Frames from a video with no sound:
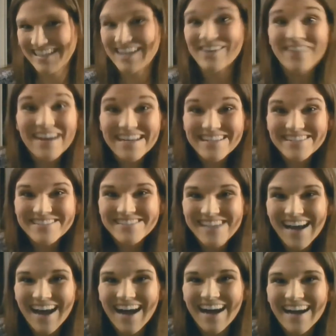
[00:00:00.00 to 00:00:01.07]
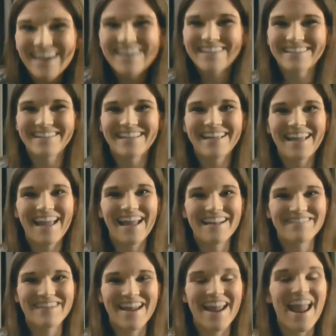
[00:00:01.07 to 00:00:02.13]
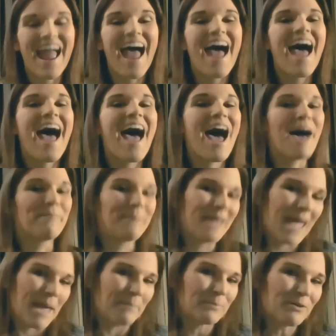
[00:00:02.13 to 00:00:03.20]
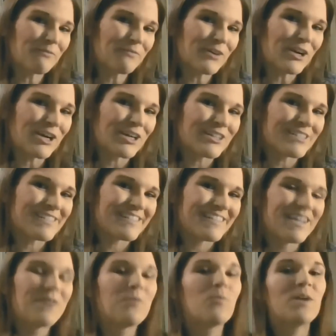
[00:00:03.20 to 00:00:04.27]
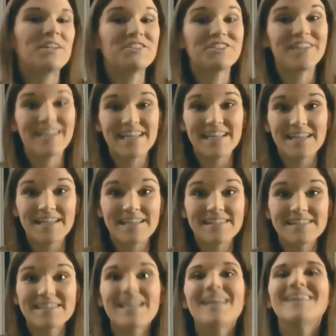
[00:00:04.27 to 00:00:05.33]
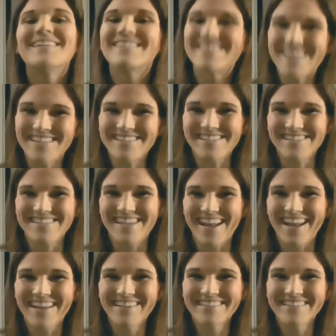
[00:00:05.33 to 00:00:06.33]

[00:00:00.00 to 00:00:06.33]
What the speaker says: Great news, huh? Anyway, happy April 1st, which is Census Day.